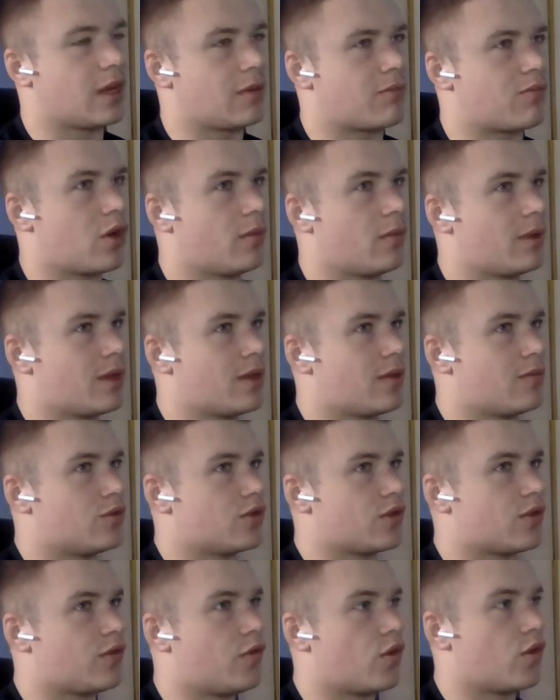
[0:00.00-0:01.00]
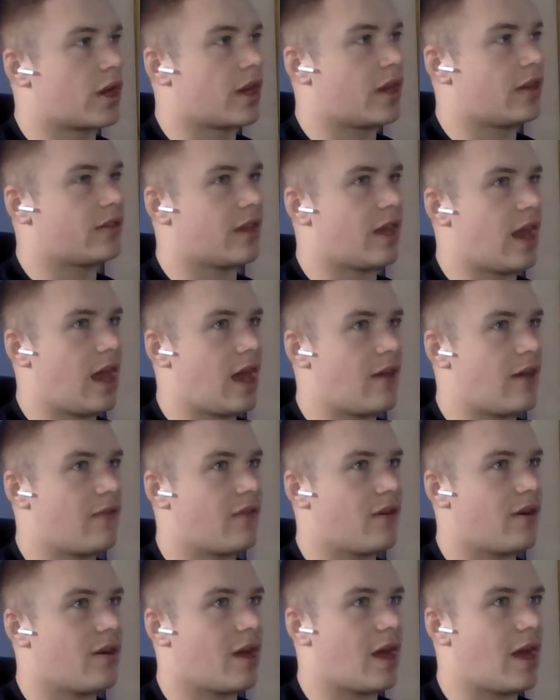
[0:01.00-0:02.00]
probably the most focus and
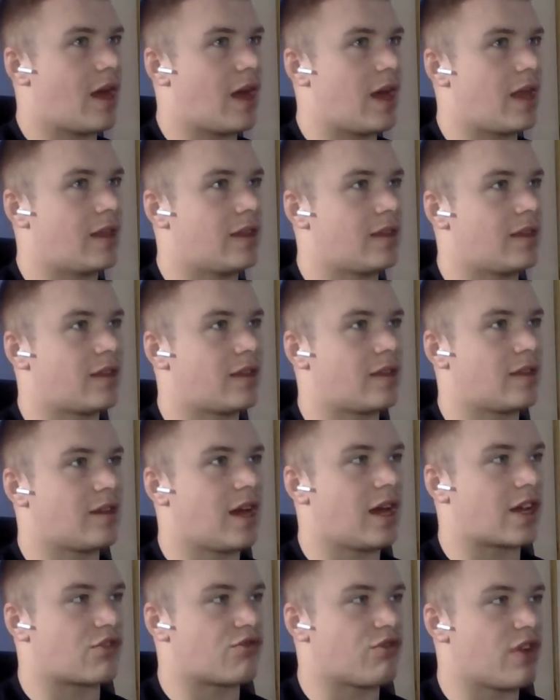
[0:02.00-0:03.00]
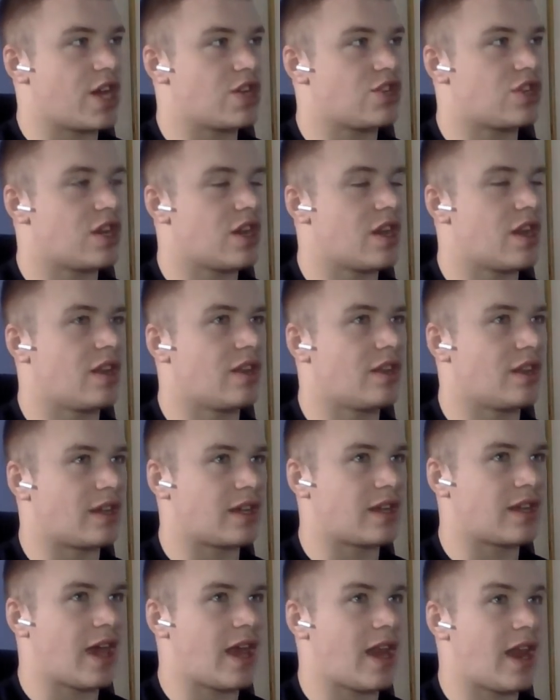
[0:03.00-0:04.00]
effort and aggression,
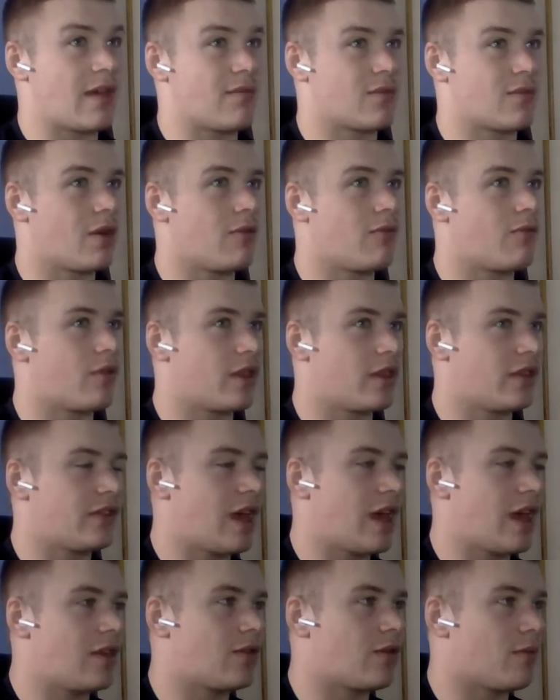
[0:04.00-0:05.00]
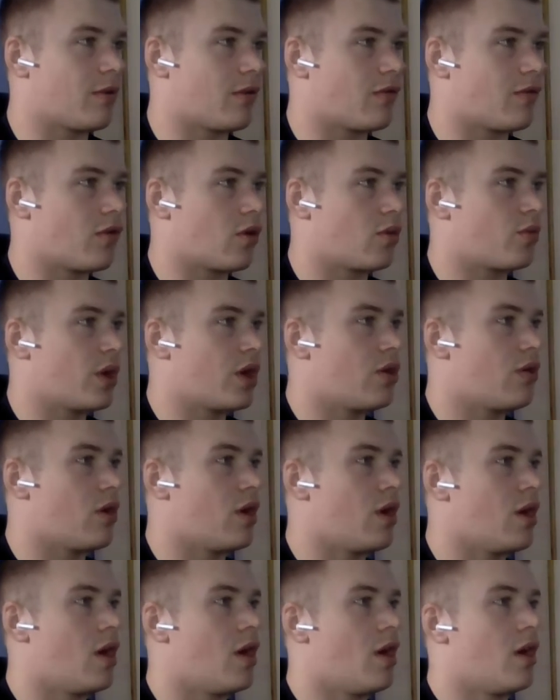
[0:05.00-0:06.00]
like getting hyped up for the set to perform well.
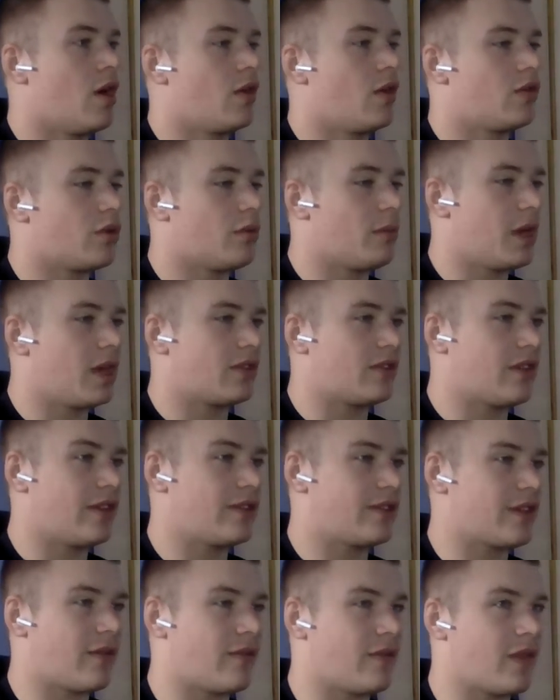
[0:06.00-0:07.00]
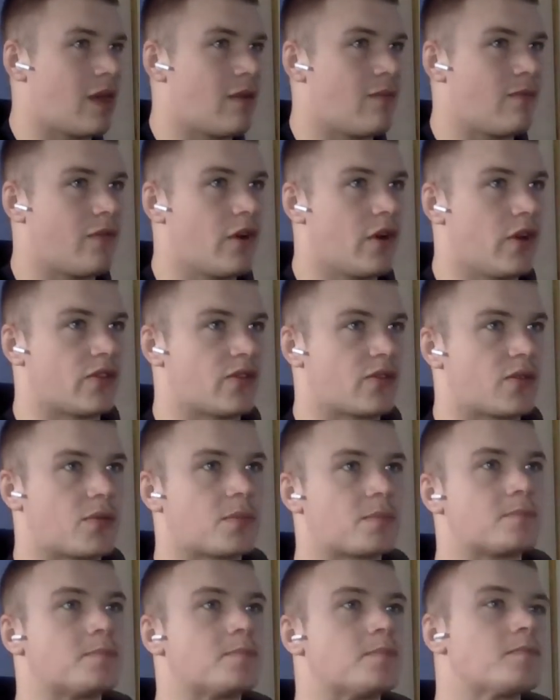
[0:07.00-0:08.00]
So it makes sense having them first,
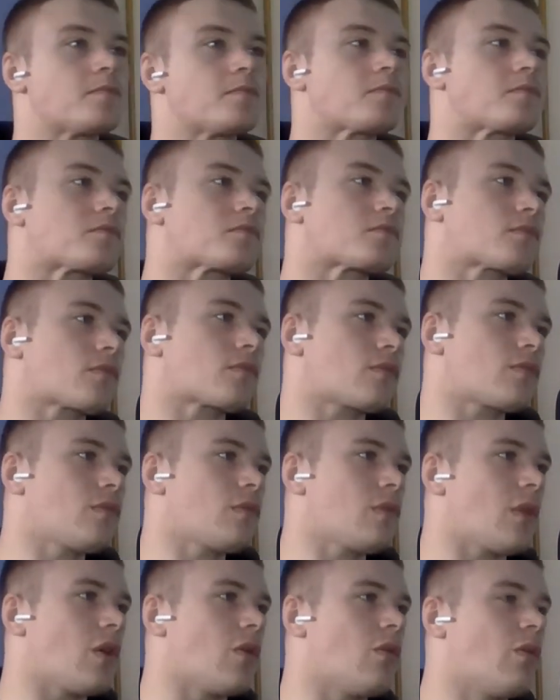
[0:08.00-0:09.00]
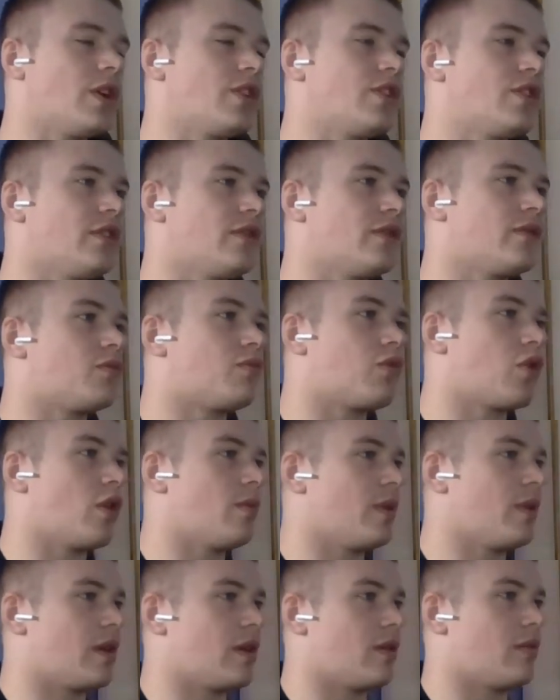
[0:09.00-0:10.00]
which is
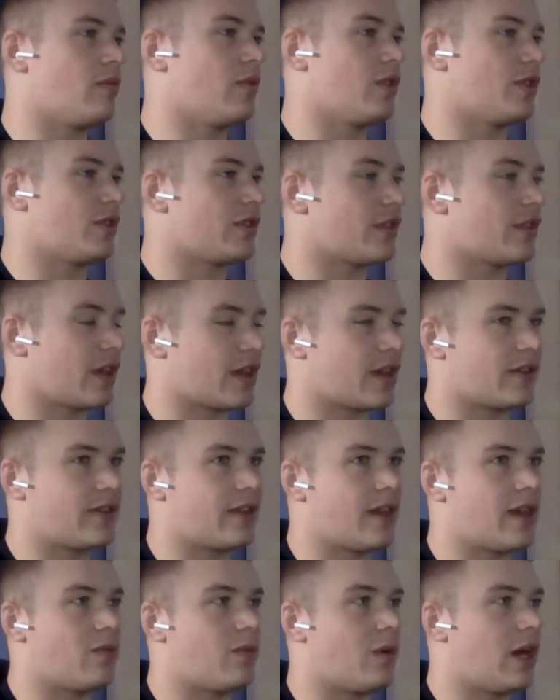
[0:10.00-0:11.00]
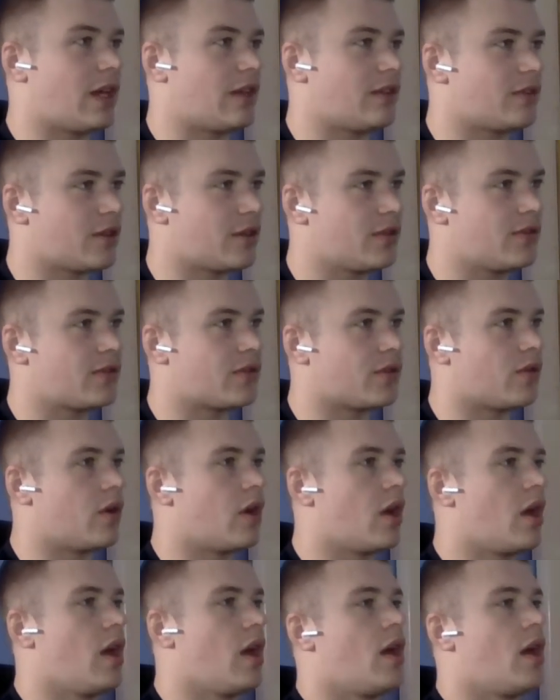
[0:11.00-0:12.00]
like I said why he's done so.
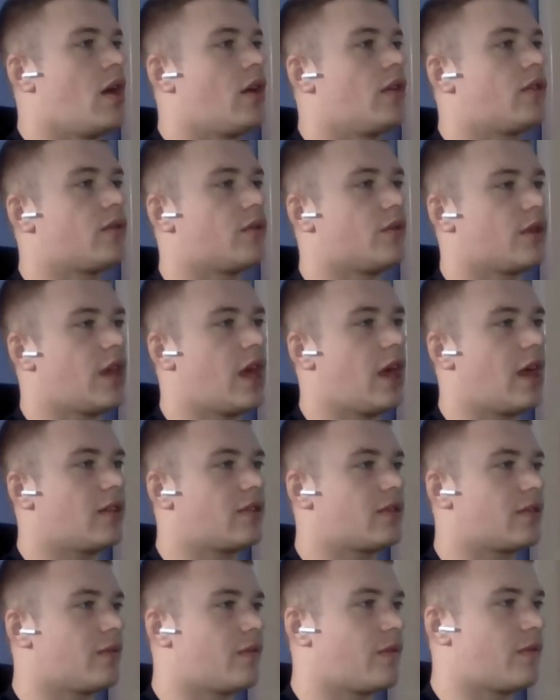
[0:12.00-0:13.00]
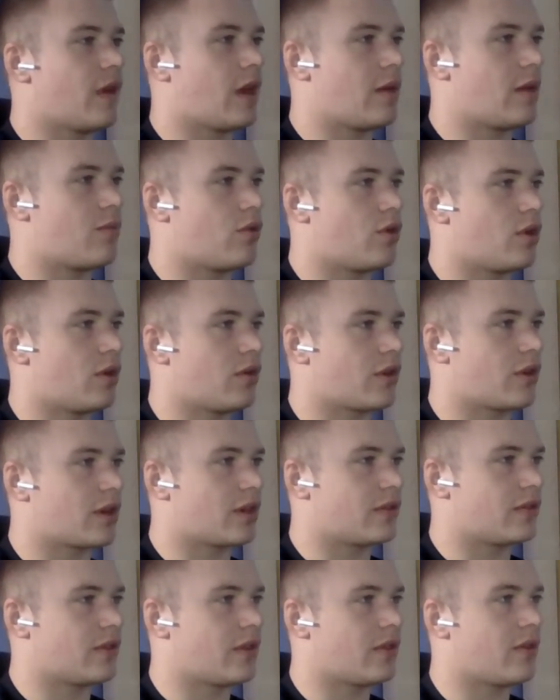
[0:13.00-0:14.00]
So yeah, that's something very important to
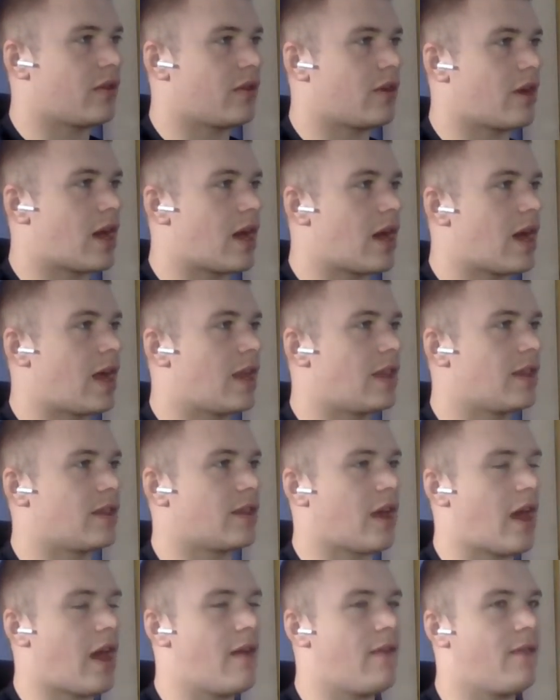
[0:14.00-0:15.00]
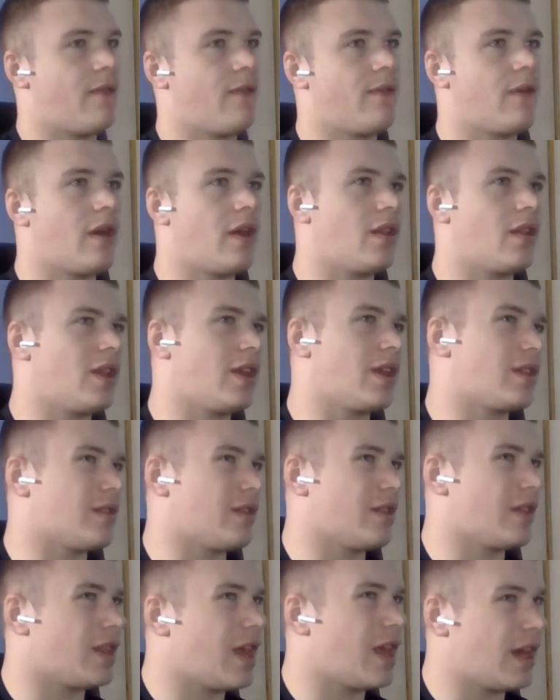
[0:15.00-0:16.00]
consider. And if
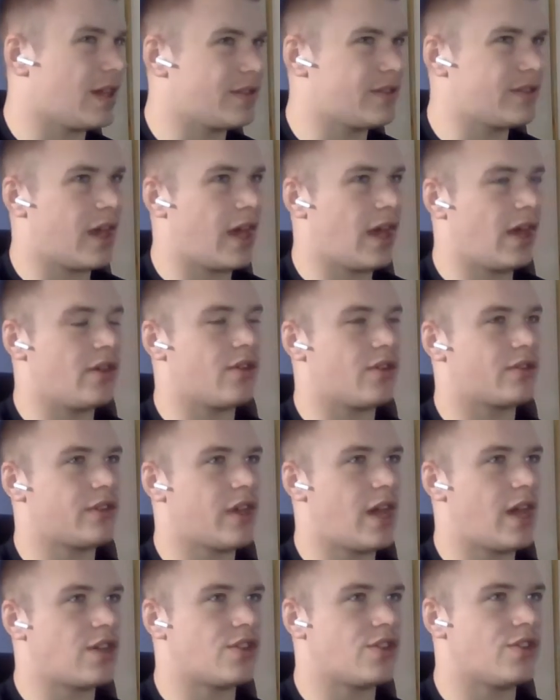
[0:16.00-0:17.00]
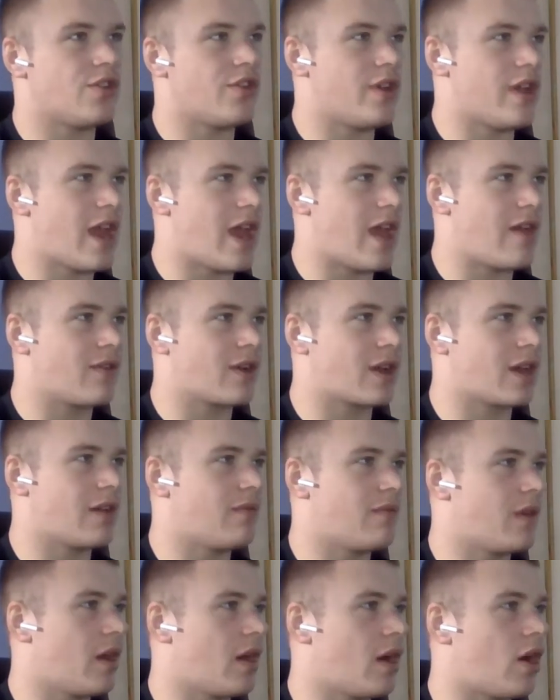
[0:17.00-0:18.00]
the last set of your session, you're never
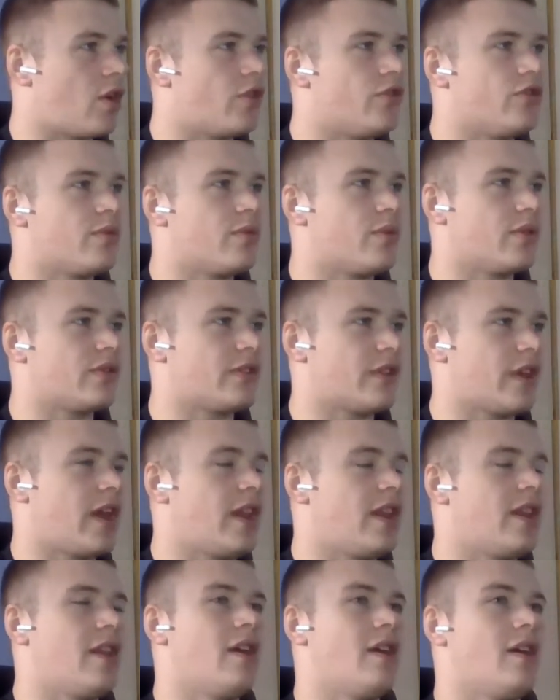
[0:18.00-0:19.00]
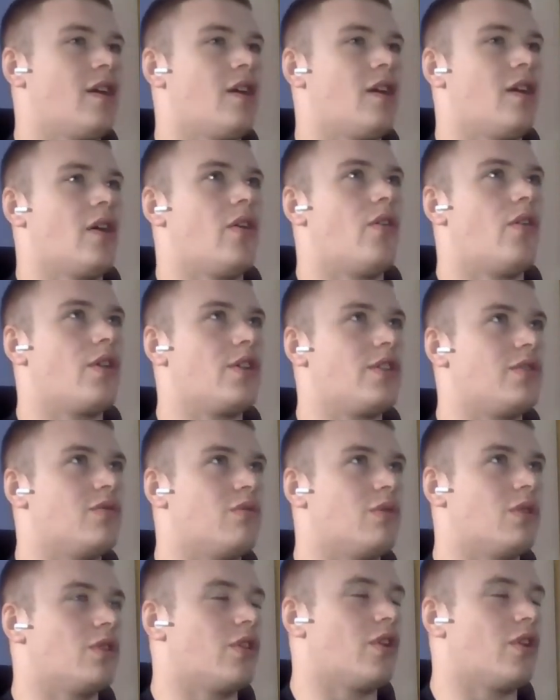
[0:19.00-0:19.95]
giving it 100%, or you will